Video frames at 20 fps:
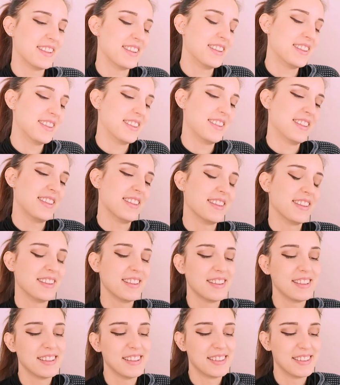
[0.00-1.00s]

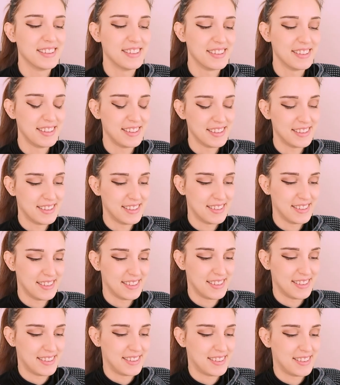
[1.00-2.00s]

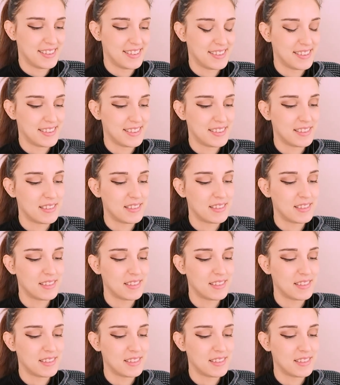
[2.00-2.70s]
Nobody speaks.